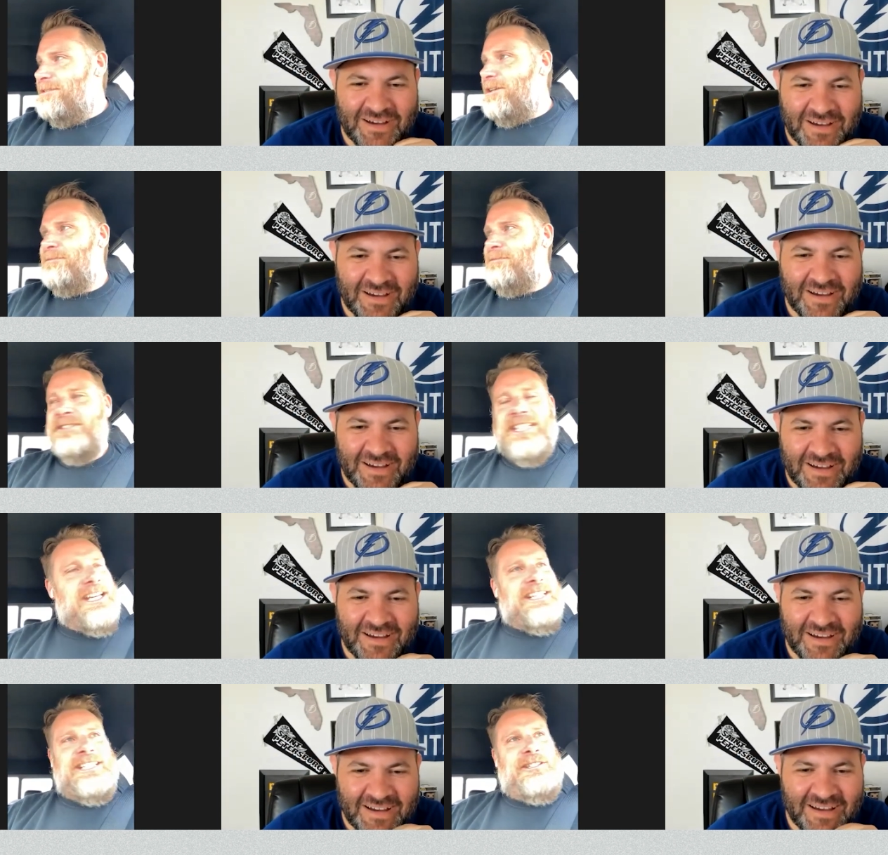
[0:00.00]
Speaker 1: So
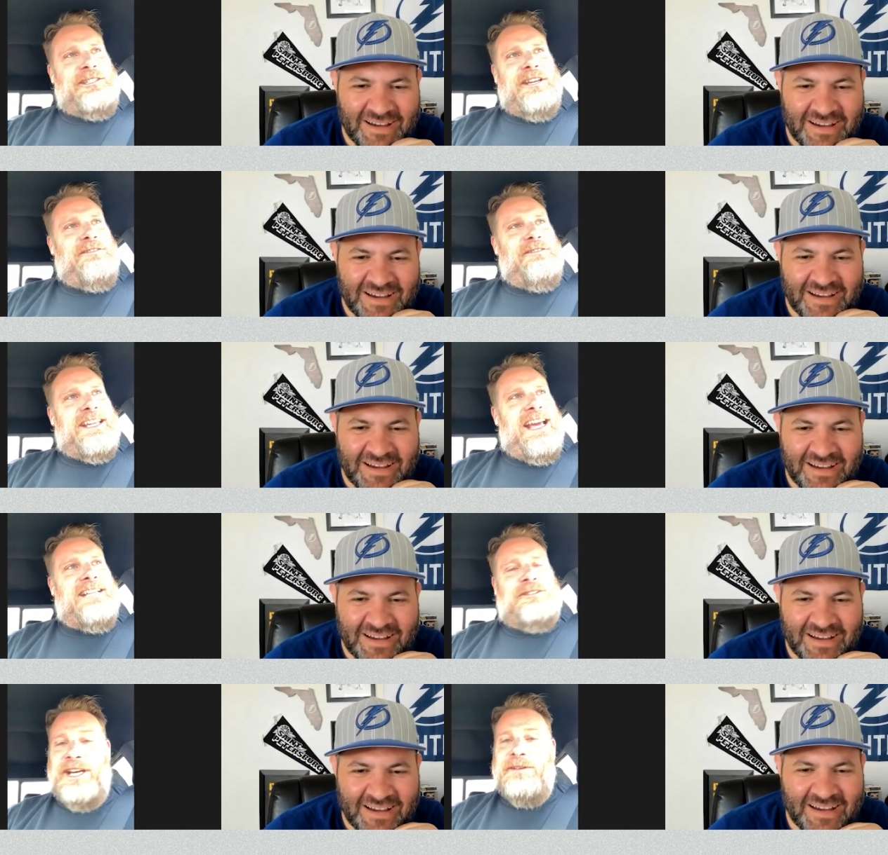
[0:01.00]
just stuff like
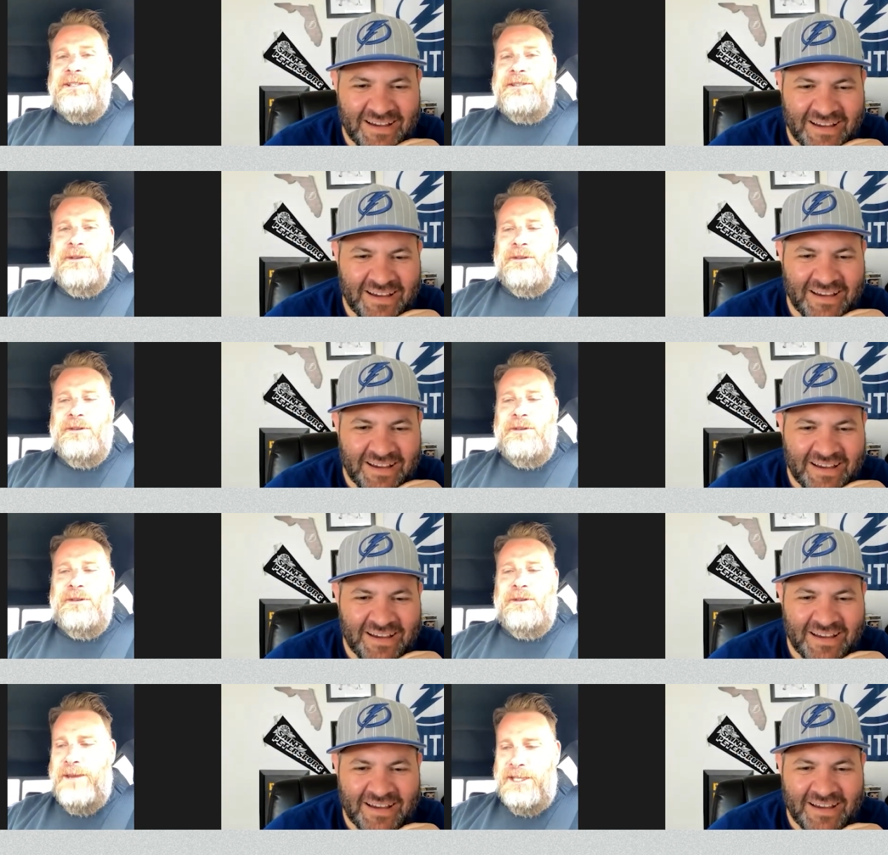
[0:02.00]
that. So anyway, so
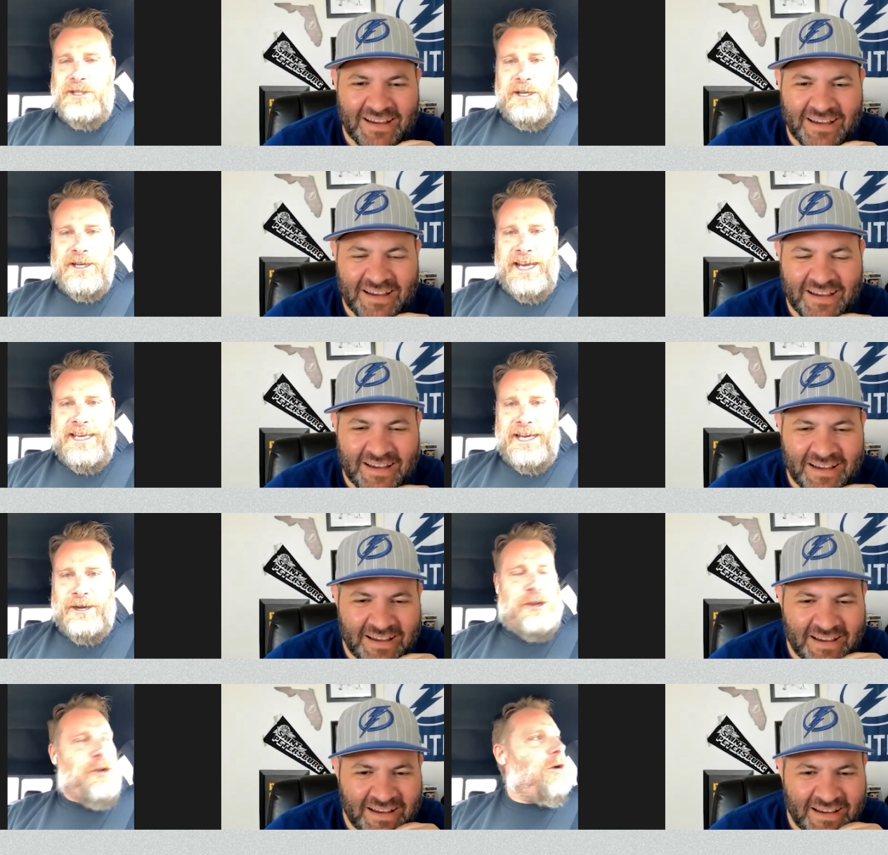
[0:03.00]
they had this young guy
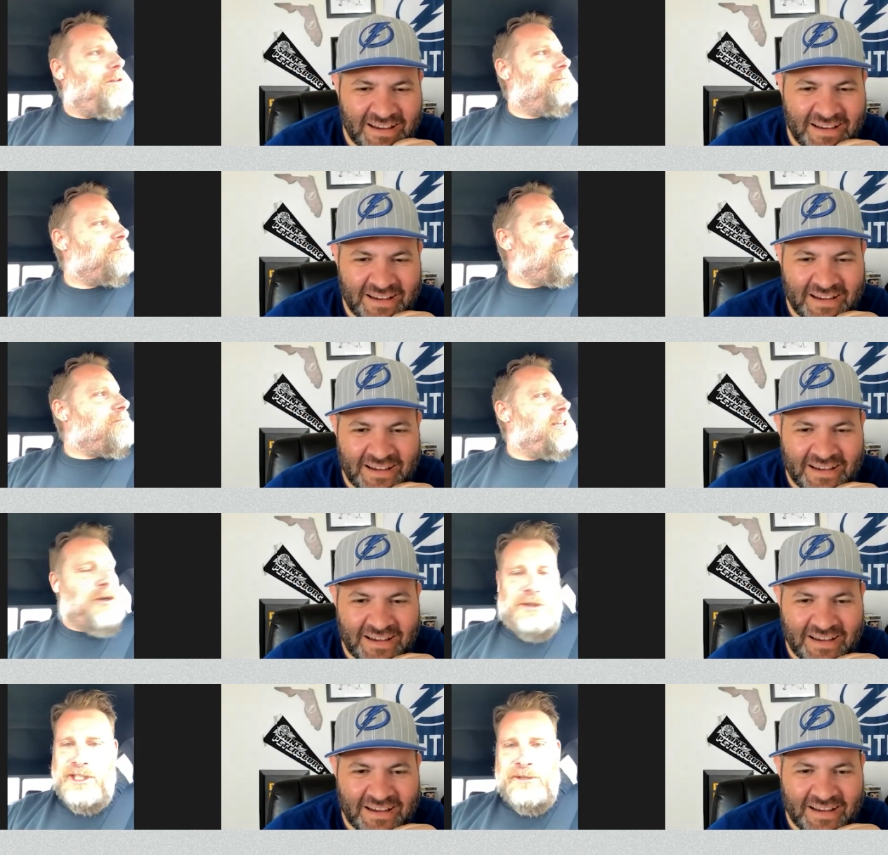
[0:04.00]
Eric Cole, and
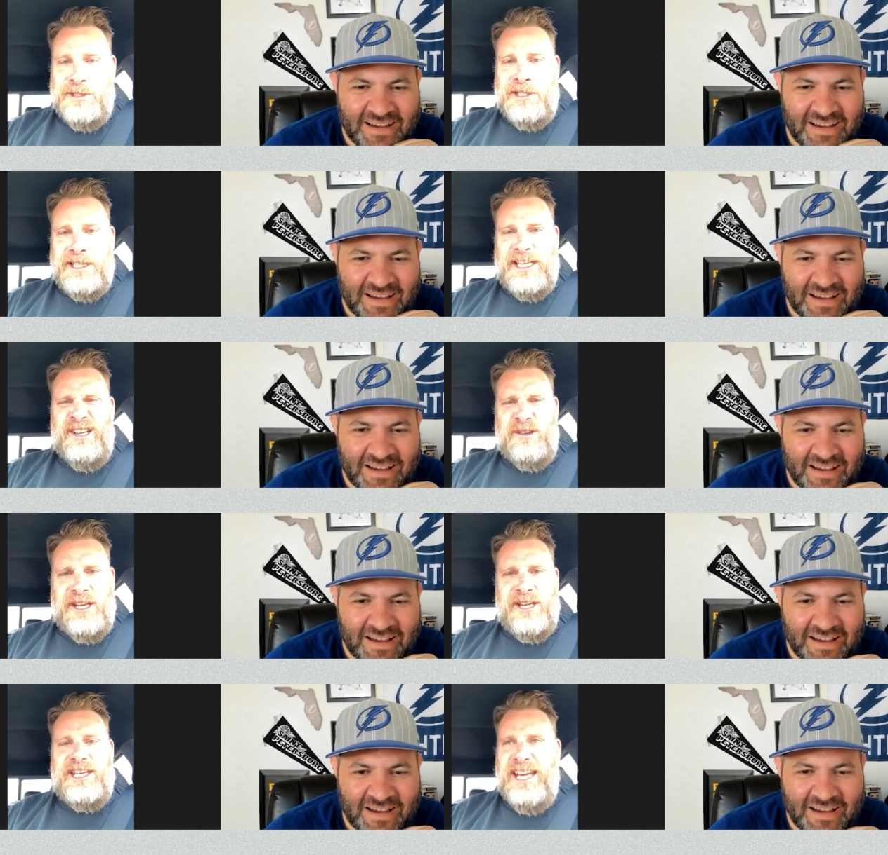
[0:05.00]
Colesy was a
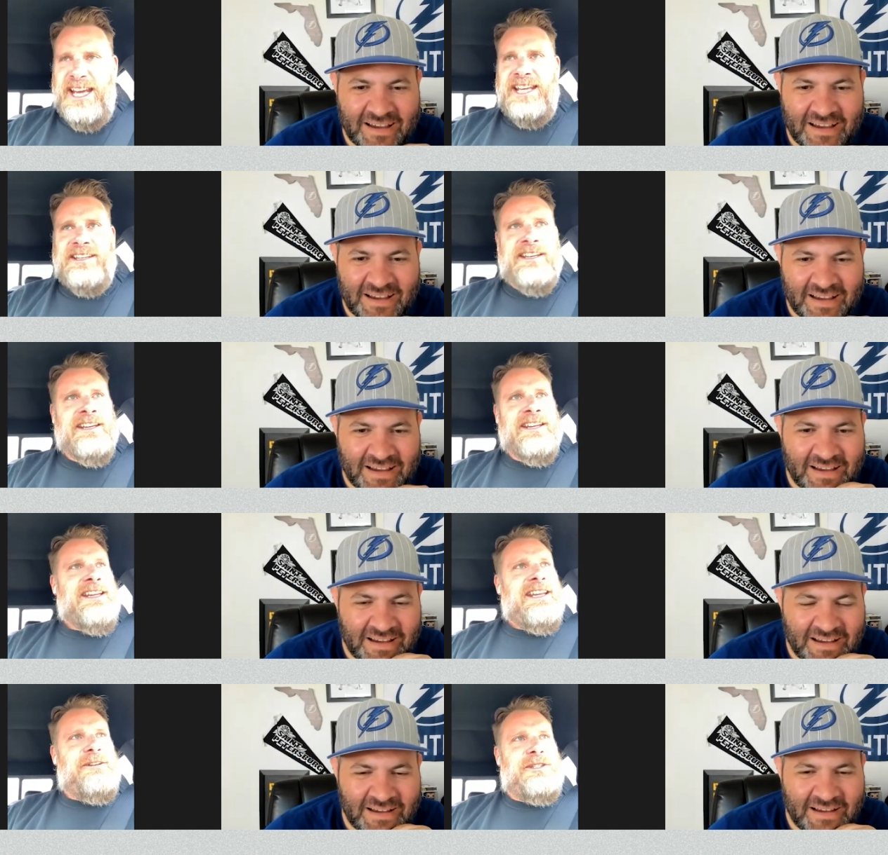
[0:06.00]
good kid and.
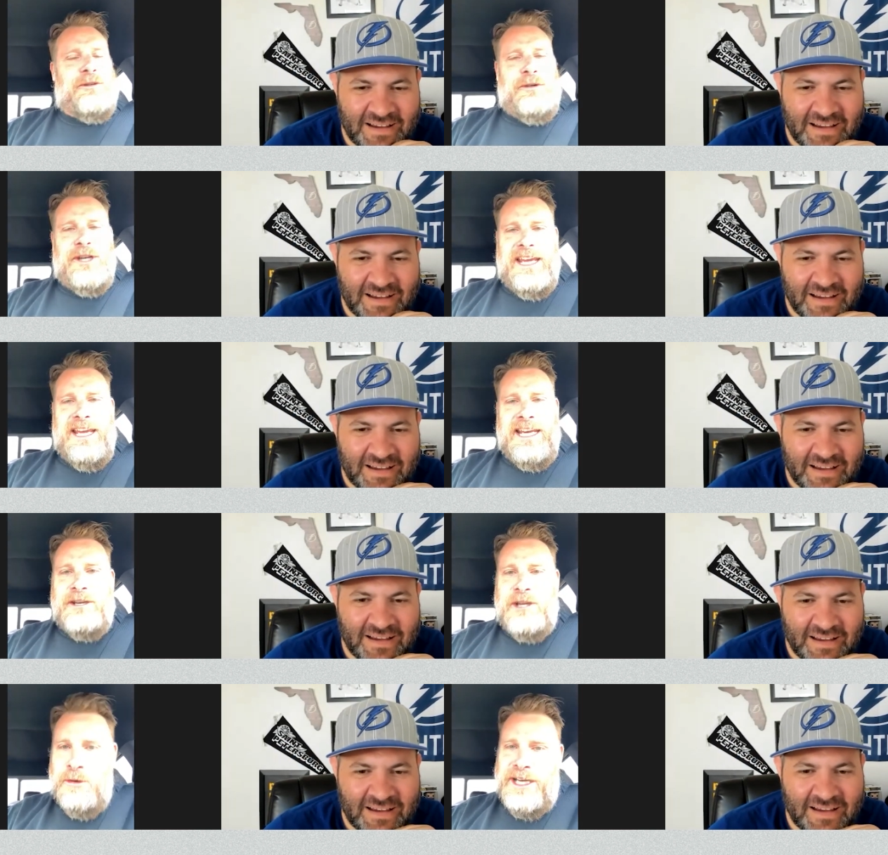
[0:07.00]
You know, he was a rookie, and
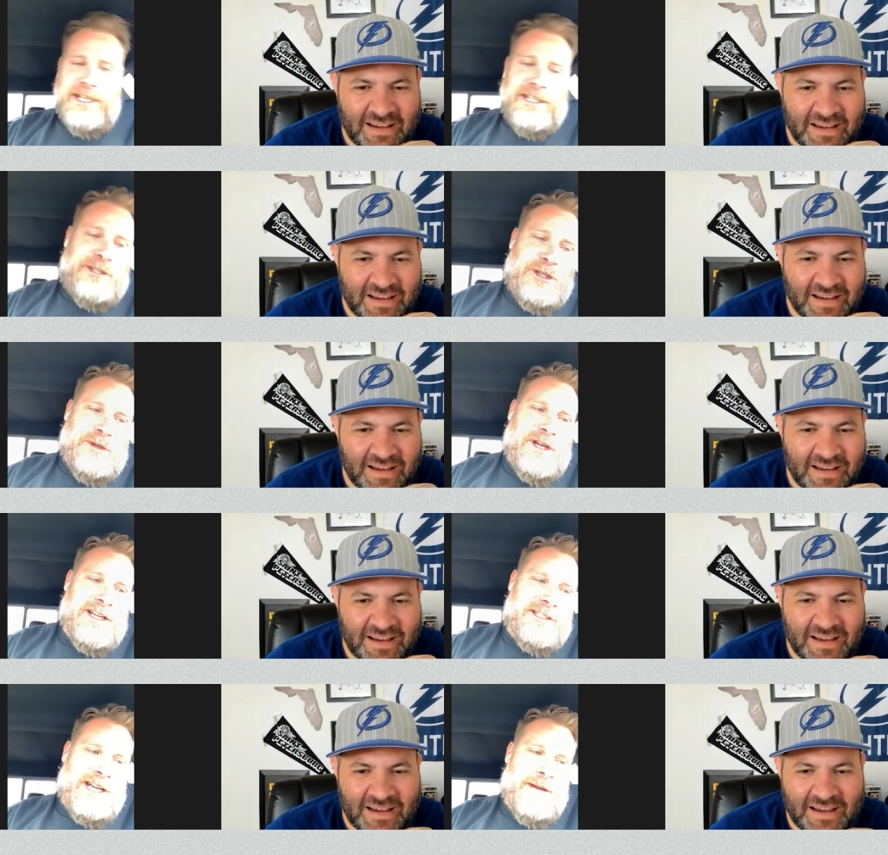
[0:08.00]
he'd go and he'd shoot
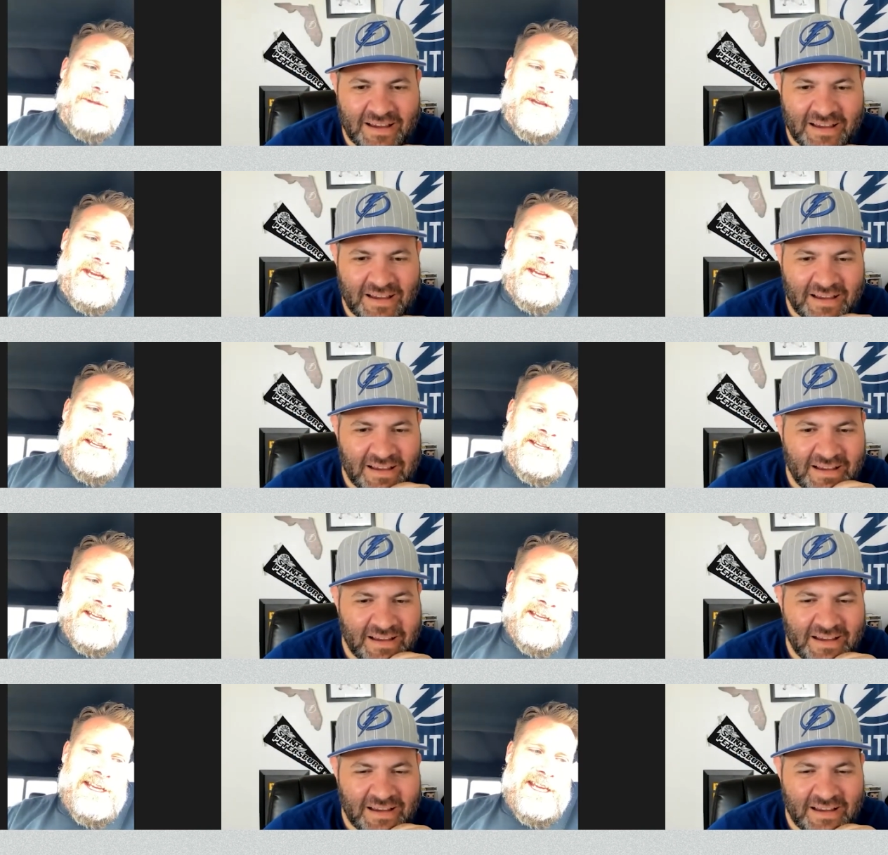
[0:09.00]
on Tommy B,
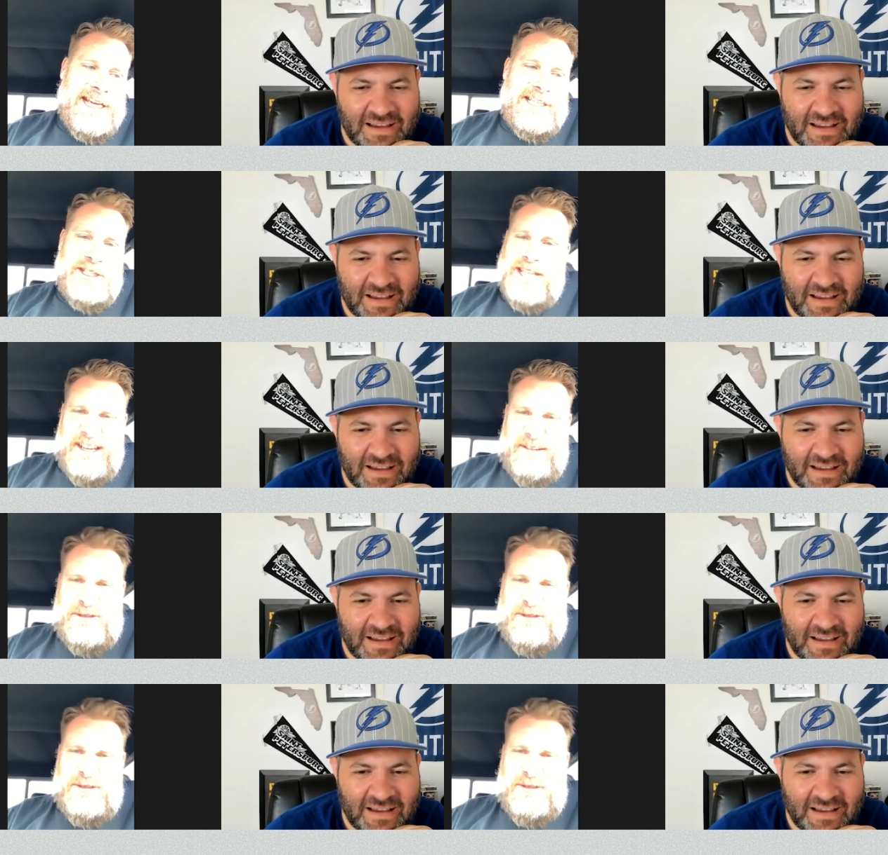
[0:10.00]
and he'd just, like,